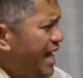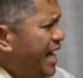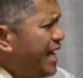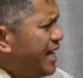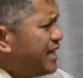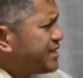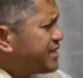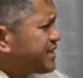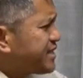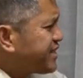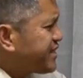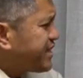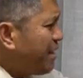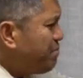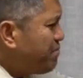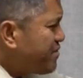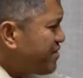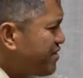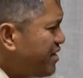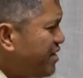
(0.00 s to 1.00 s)

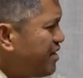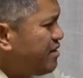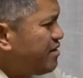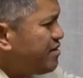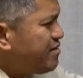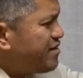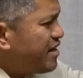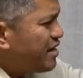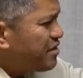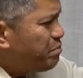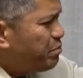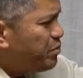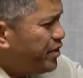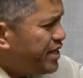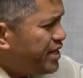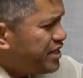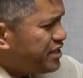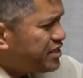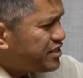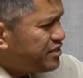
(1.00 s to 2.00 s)
Something that
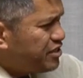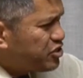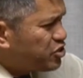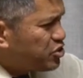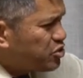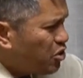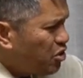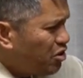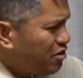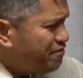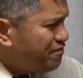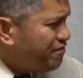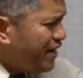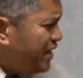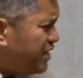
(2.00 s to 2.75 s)
brings the soul face